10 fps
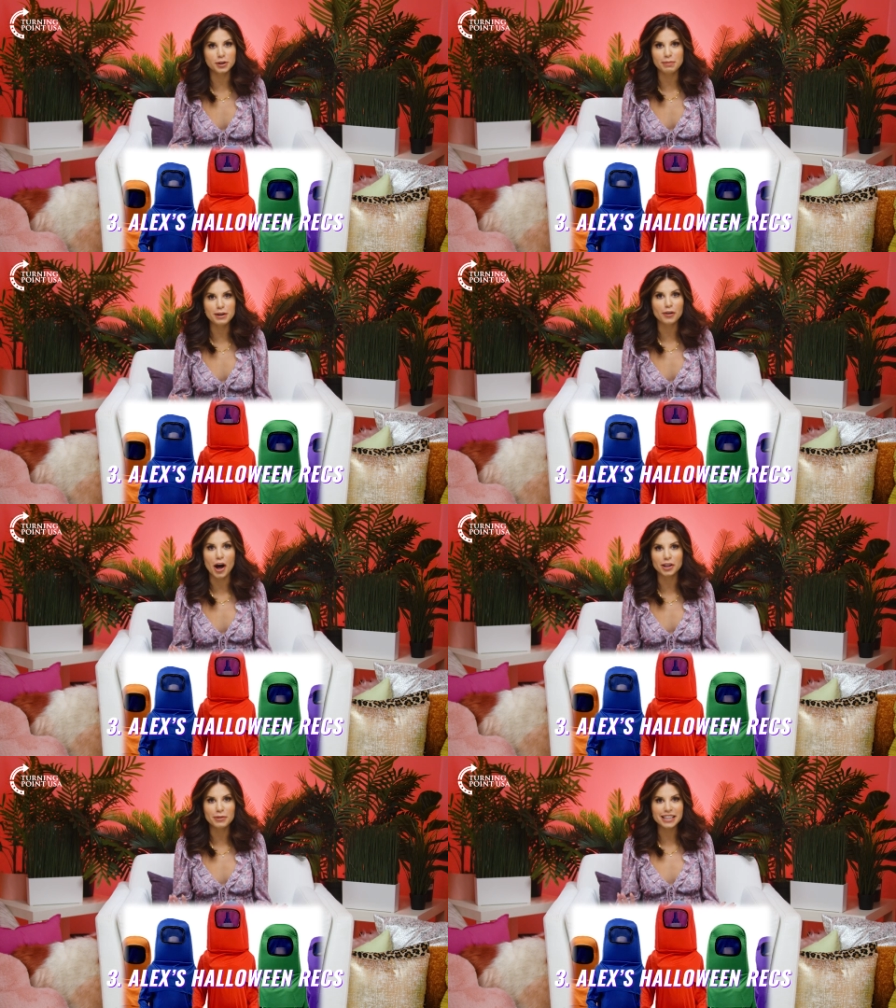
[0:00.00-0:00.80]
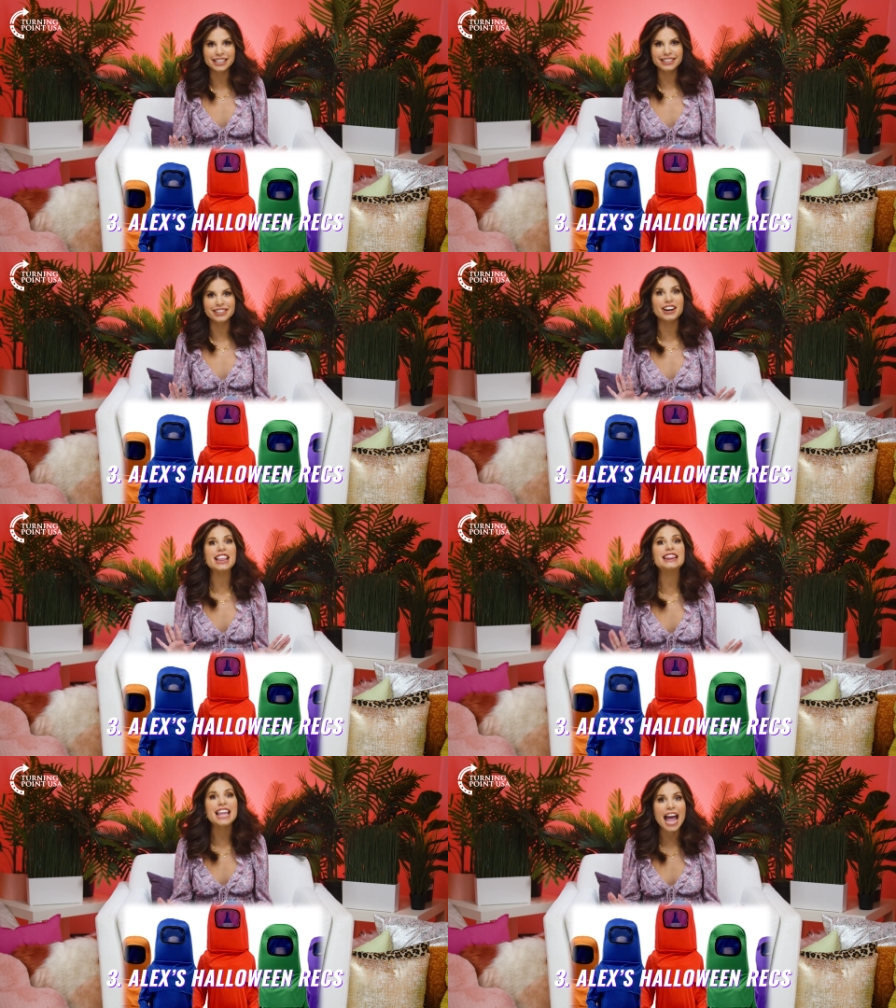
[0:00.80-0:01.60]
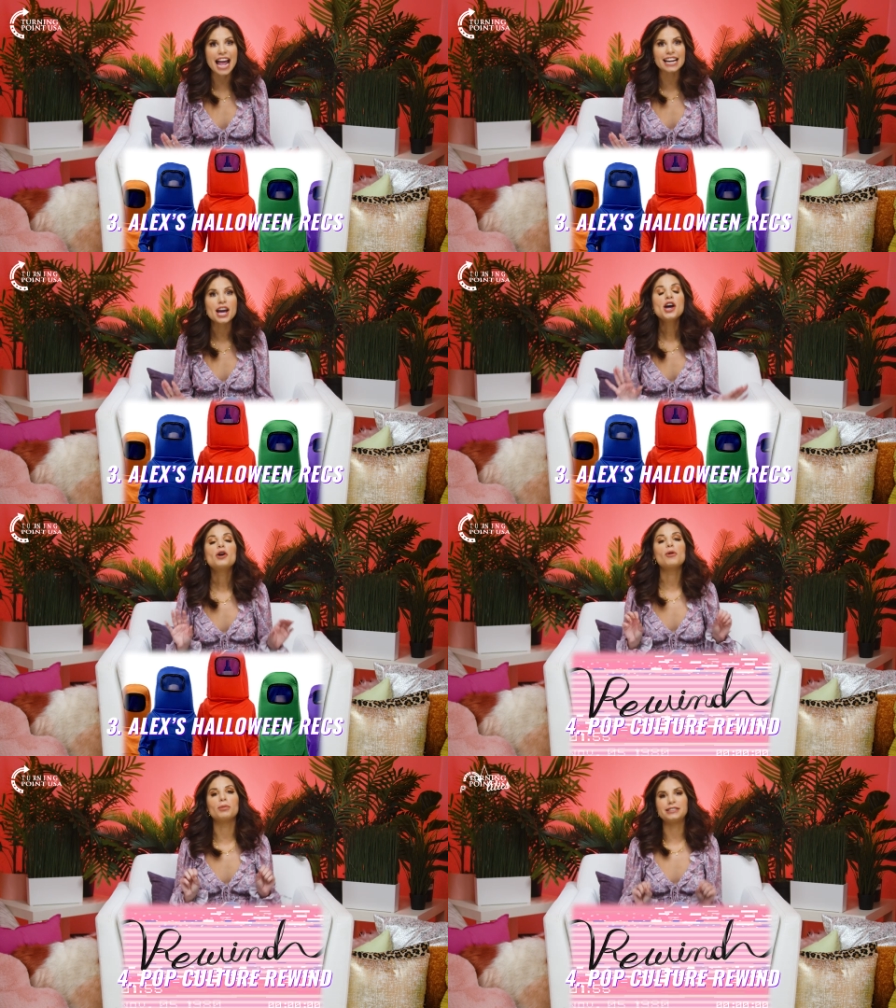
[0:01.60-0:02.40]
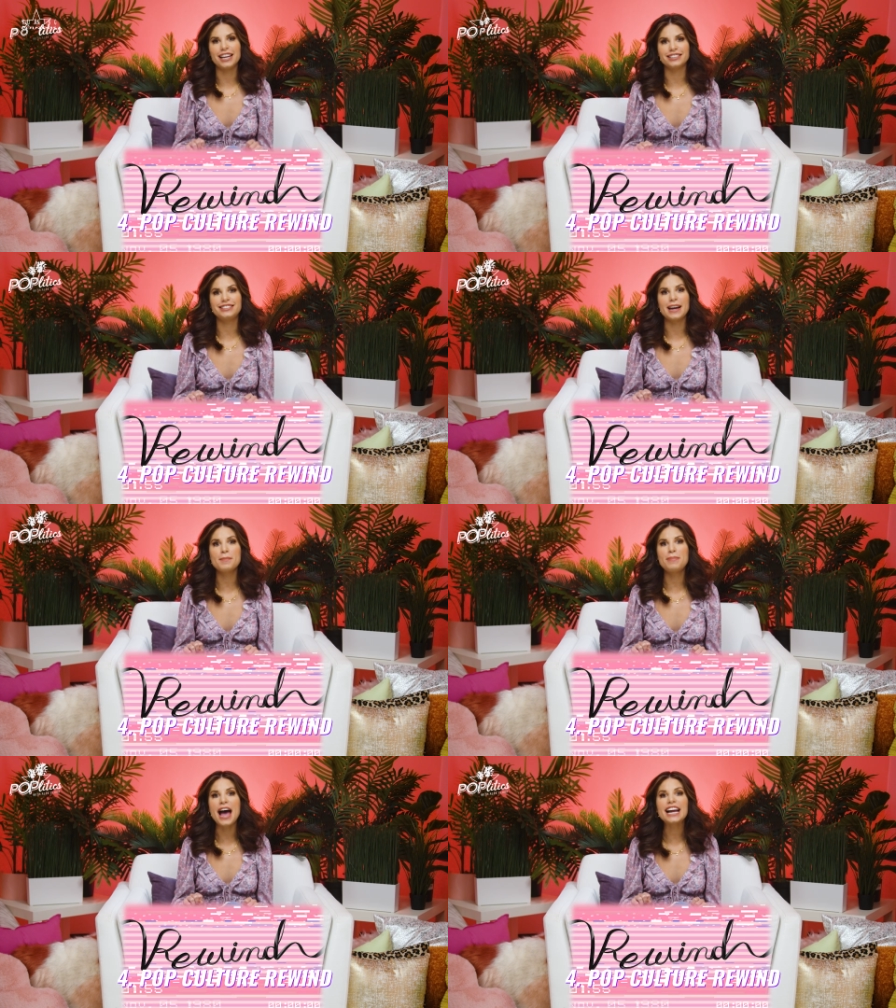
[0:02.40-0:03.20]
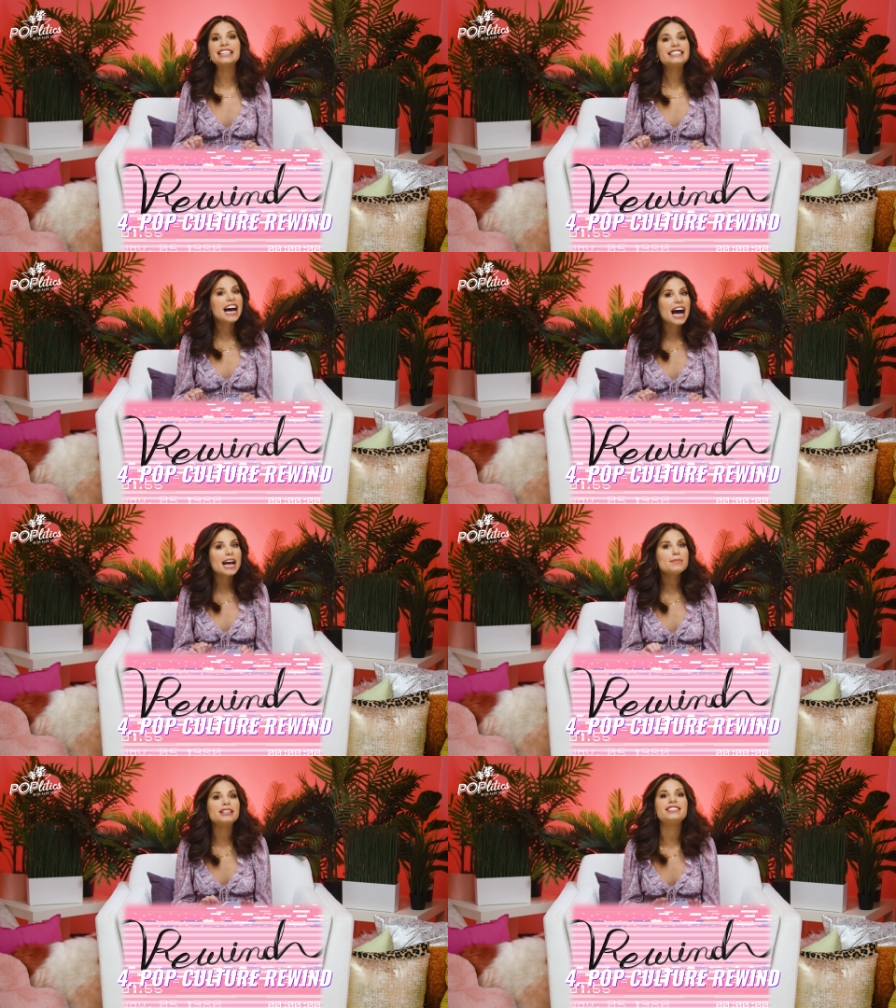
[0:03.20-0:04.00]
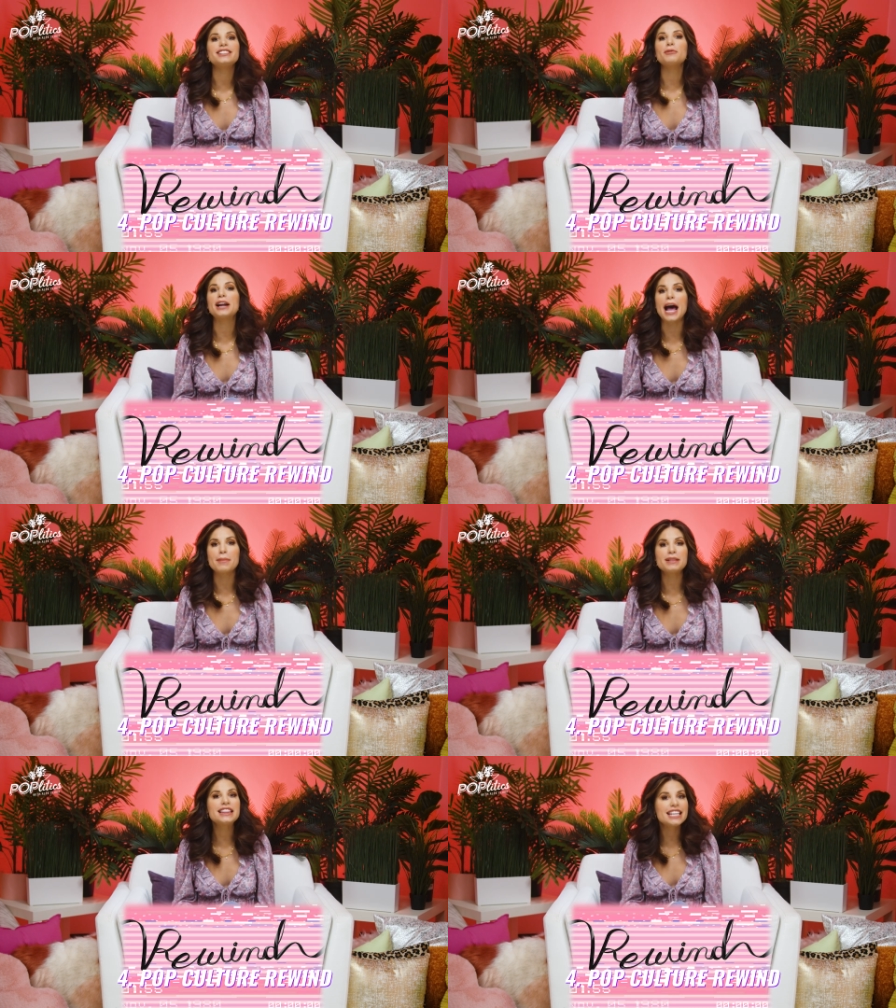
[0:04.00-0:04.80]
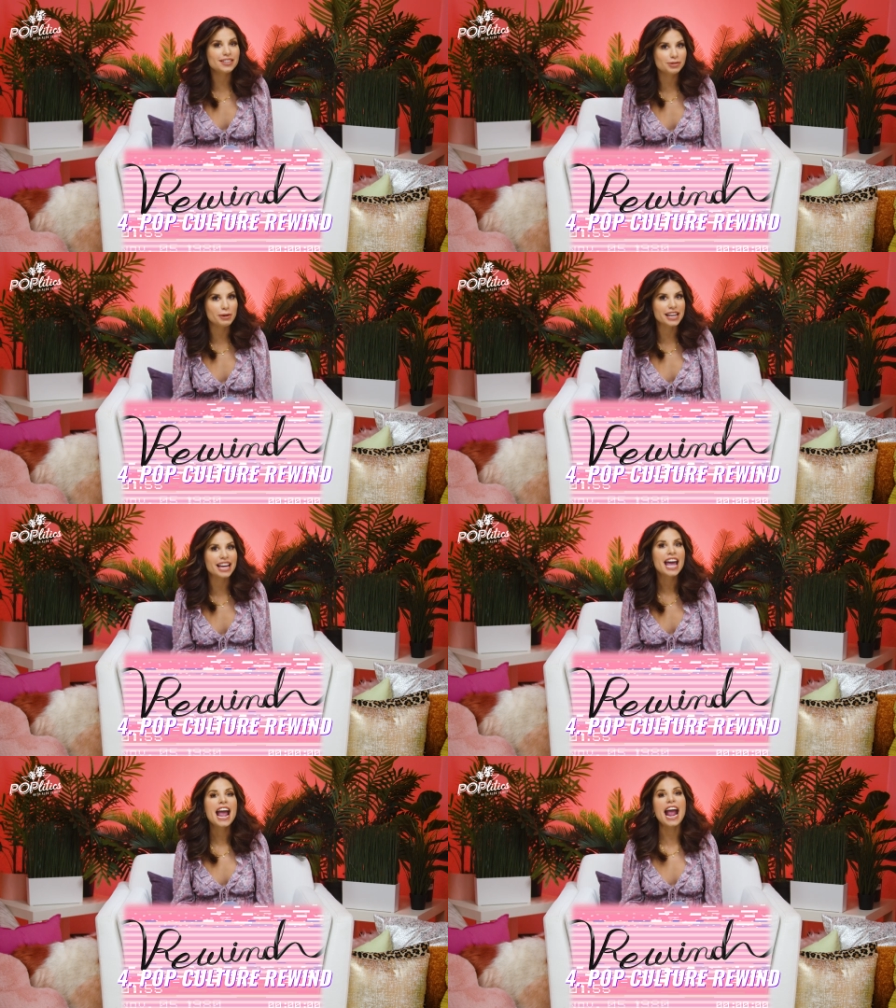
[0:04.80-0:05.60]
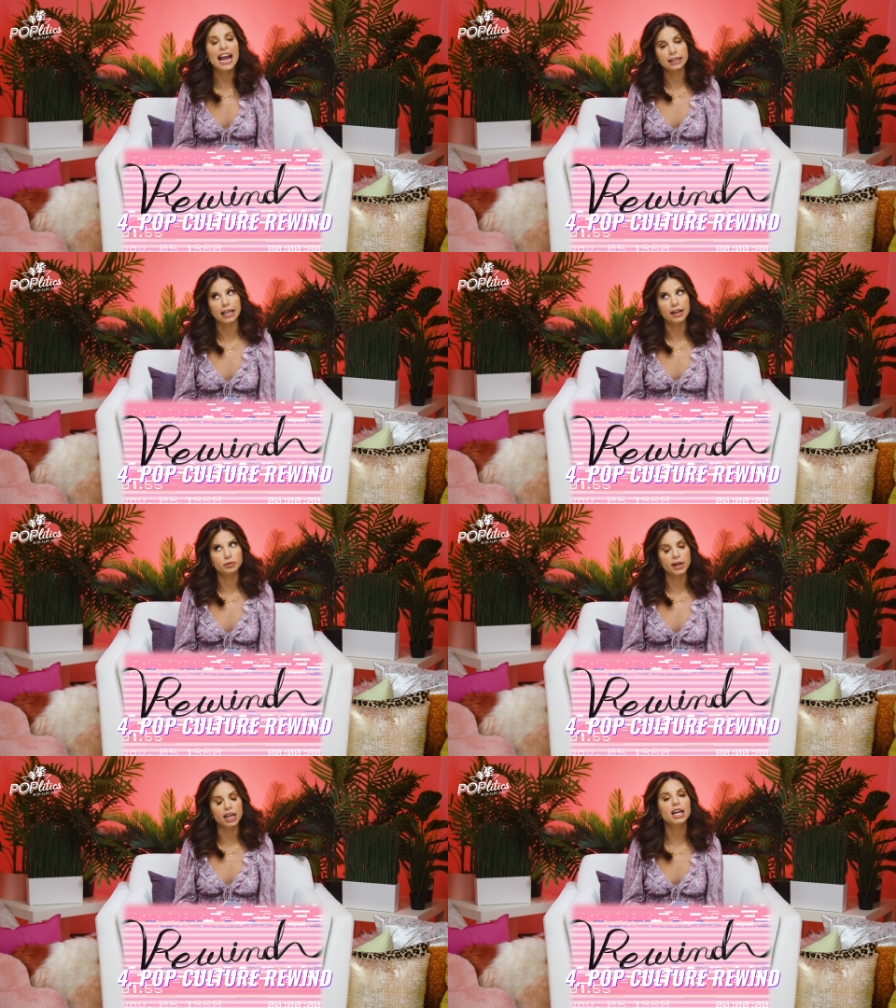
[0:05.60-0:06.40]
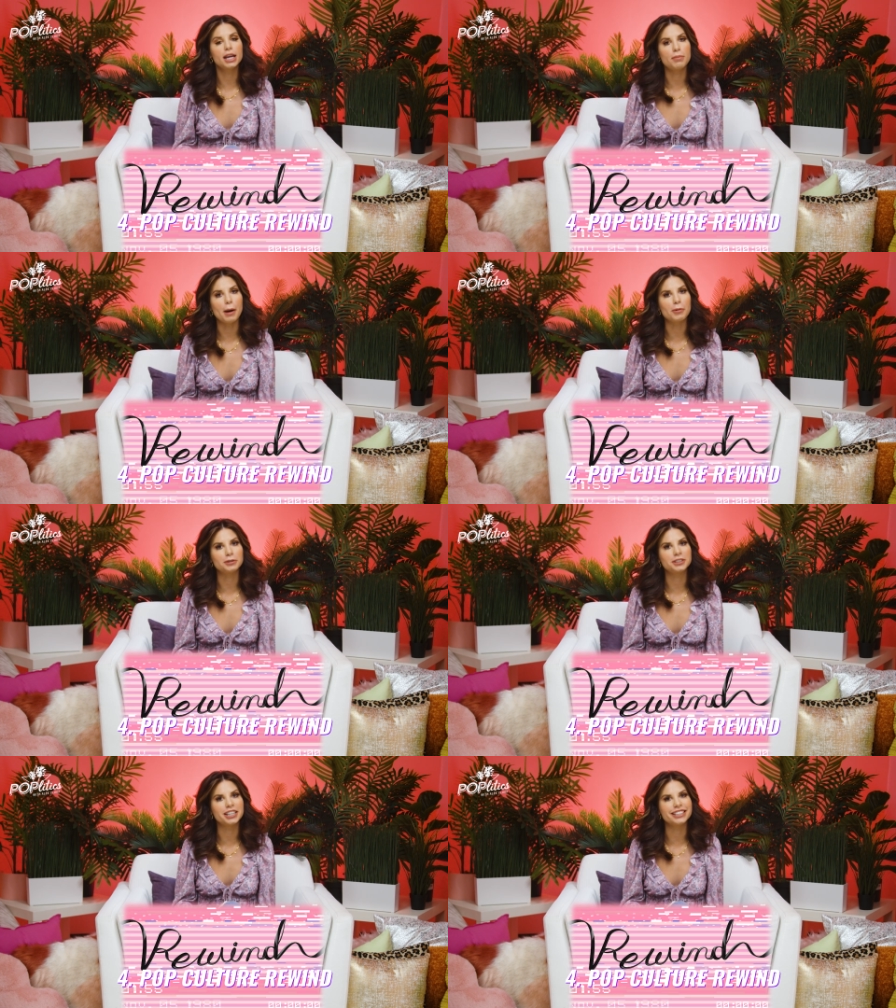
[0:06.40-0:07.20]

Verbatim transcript: could be for Halloween this year, and then we will take a step back in time and see what happened this week and last week in pop culture